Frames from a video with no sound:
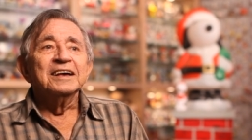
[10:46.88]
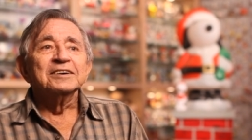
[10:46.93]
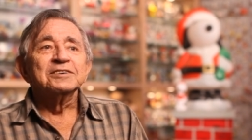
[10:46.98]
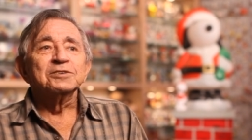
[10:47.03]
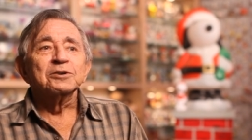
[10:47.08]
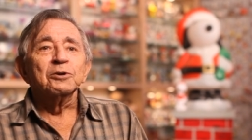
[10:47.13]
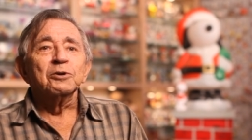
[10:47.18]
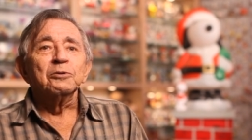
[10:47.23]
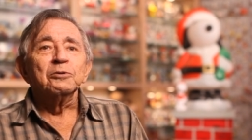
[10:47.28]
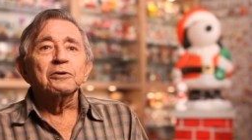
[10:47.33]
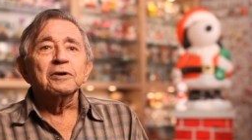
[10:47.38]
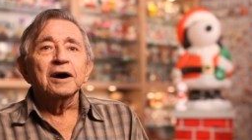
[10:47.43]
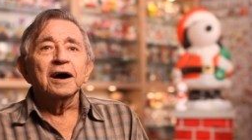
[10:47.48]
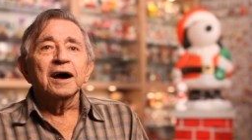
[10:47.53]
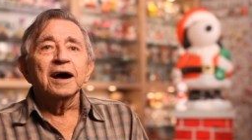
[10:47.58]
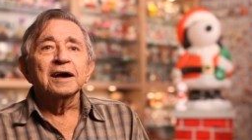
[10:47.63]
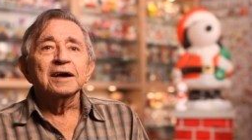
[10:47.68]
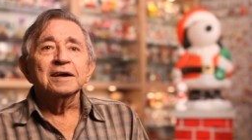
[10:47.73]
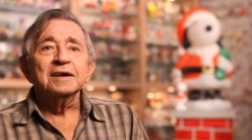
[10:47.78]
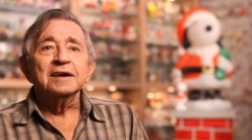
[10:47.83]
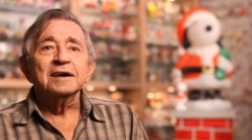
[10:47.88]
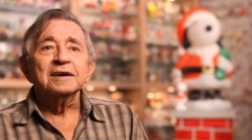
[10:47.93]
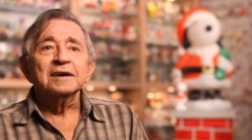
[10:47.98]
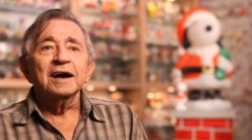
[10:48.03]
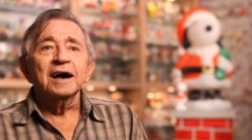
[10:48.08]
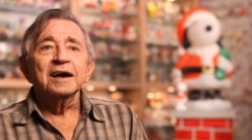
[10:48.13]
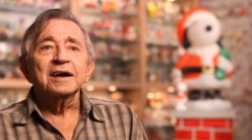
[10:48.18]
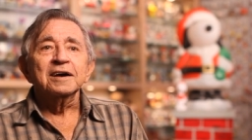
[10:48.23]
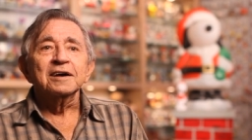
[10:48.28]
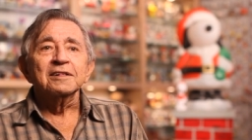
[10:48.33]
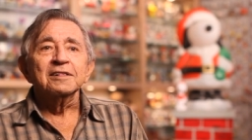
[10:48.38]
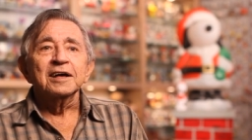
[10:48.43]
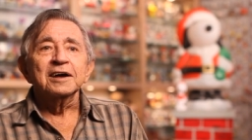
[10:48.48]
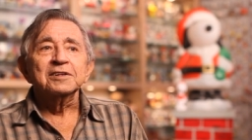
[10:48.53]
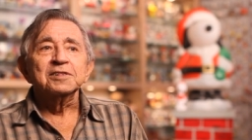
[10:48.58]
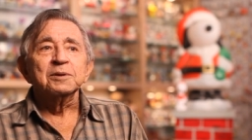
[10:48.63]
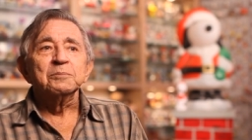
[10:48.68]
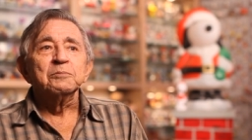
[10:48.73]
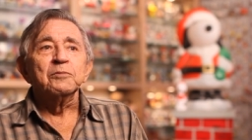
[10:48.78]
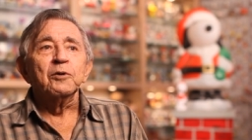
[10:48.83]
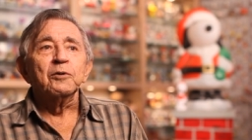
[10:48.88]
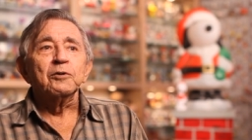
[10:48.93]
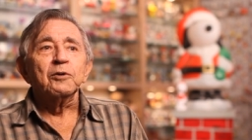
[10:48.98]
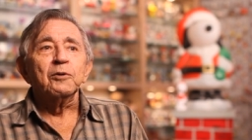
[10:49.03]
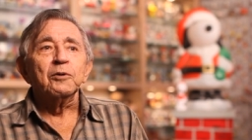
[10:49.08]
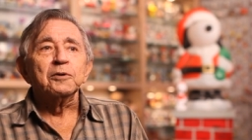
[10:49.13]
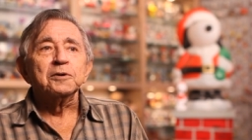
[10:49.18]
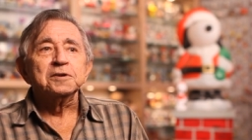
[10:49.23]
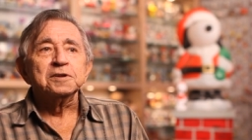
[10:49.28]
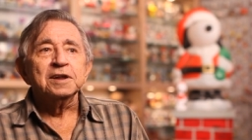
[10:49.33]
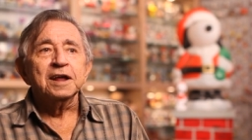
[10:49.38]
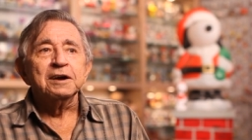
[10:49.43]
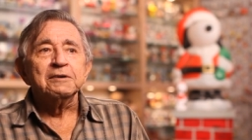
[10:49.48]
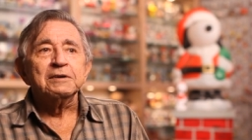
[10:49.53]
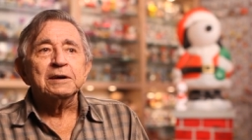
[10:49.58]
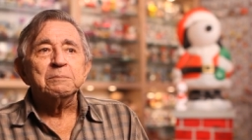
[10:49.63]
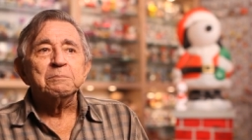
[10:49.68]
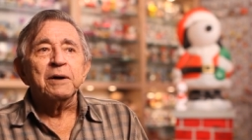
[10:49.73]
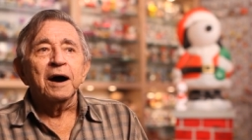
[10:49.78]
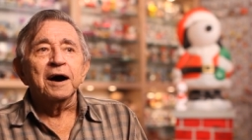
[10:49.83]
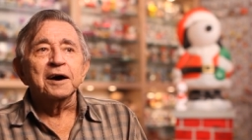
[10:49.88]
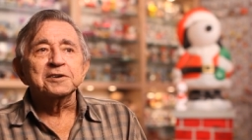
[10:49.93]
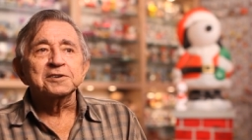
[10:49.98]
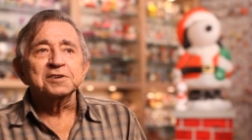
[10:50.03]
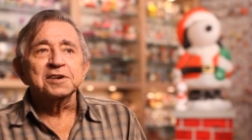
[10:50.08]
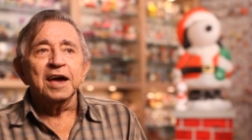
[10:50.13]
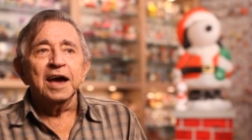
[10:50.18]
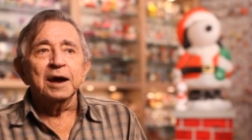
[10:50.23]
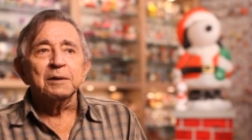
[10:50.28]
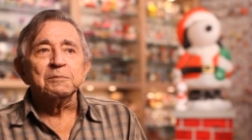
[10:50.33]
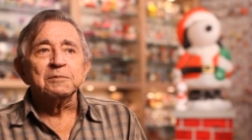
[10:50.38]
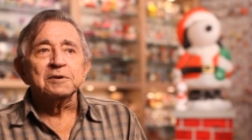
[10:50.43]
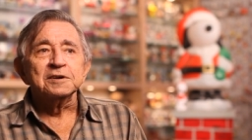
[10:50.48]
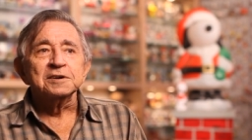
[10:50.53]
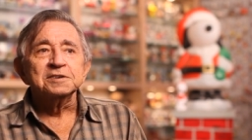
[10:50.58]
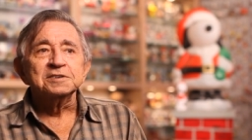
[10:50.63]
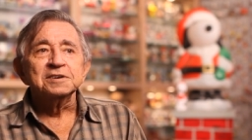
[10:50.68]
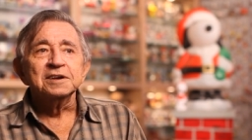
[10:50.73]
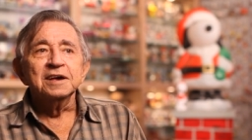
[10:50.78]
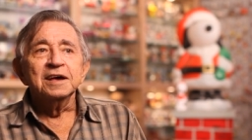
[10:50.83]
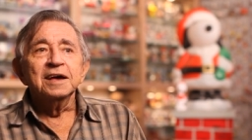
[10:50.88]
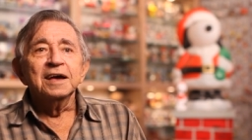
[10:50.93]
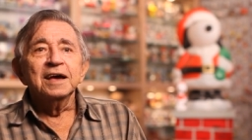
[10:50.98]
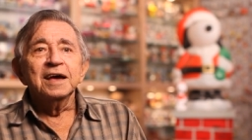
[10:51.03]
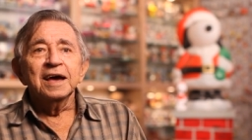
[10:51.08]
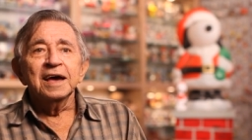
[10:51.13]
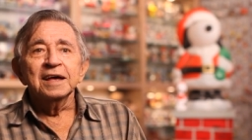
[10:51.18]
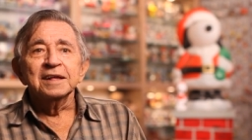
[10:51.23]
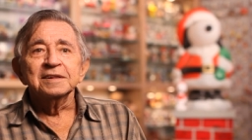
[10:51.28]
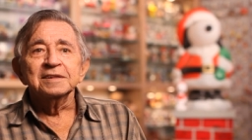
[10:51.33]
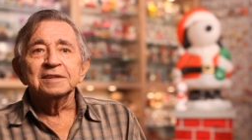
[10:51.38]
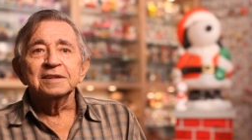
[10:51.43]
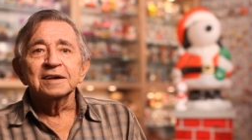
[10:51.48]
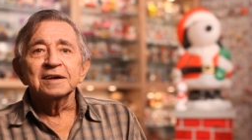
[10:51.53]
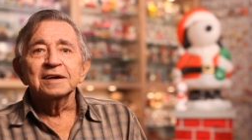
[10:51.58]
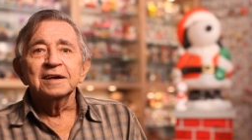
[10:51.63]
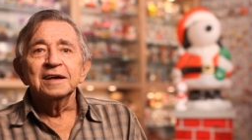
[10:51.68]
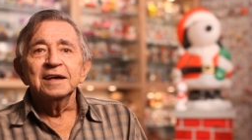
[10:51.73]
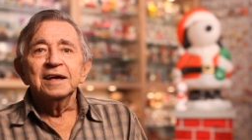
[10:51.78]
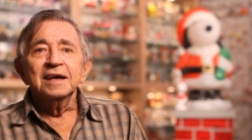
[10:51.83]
so I, uh, I collect more ordinary box cameras and uh,